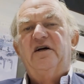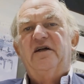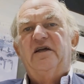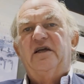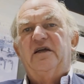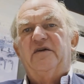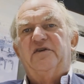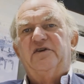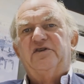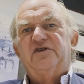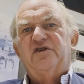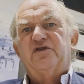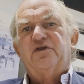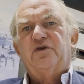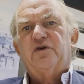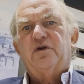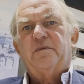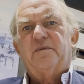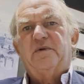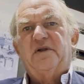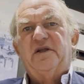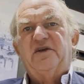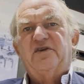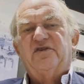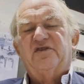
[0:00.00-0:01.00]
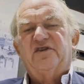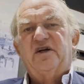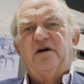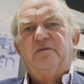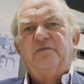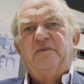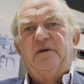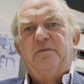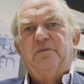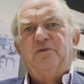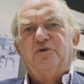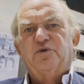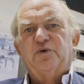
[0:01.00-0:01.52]
if it's a sort of place that our
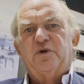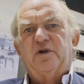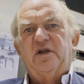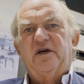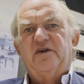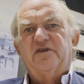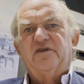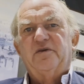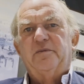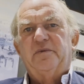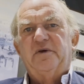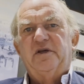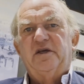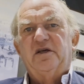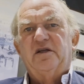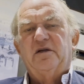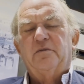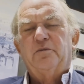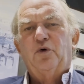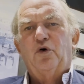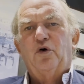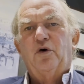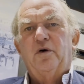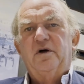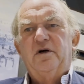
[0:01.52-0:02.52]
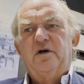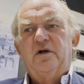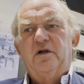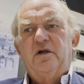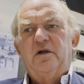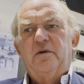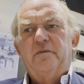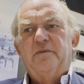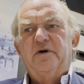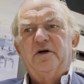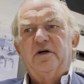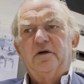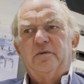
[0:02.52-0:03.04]
members would like to be in a more
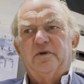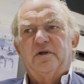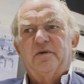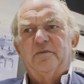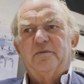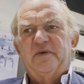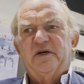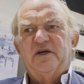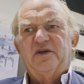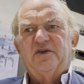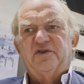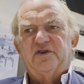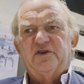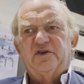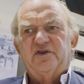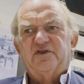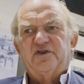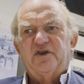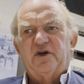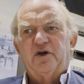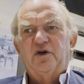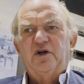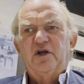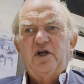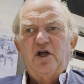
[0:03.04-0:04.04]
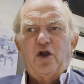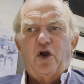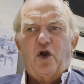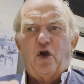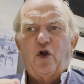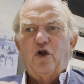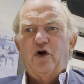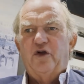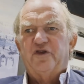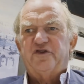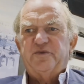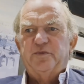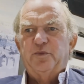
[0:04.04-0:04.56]
permanent basis. So
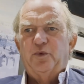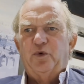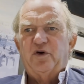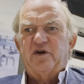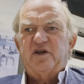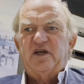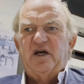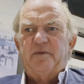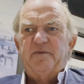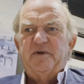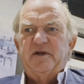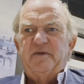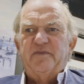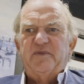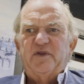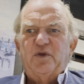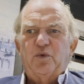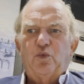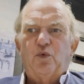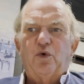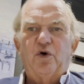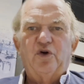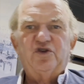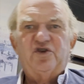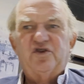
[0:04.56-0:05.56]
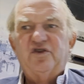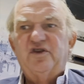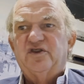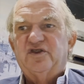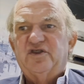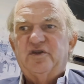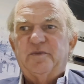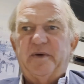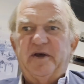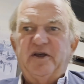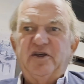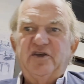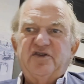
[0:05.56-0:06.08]
lots more coming. Watch this
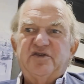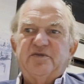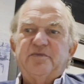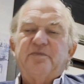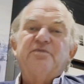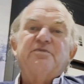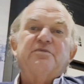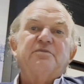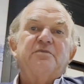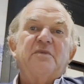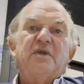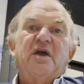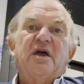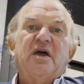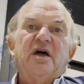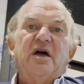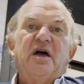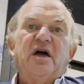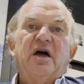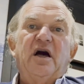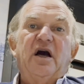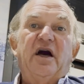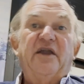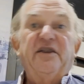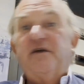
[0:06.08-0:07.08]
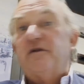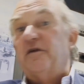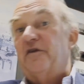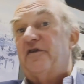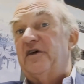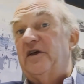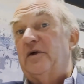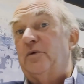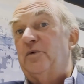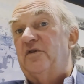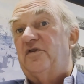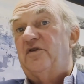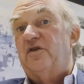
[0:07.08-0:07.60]
space. Another
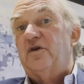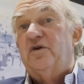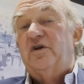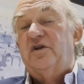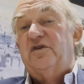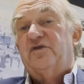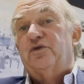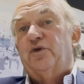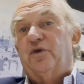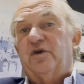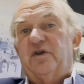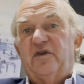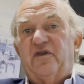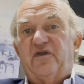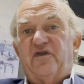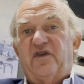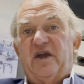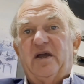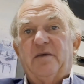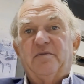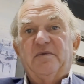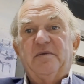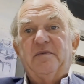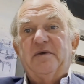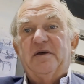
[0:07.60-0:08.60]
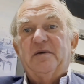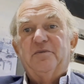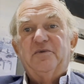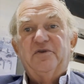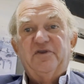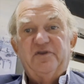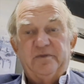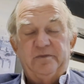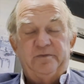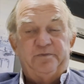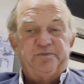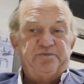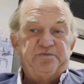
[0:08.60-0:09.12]
thing we're doing, talking of family
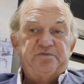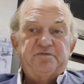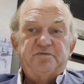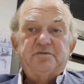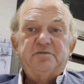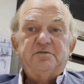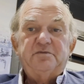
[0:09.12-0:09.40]
members, I'm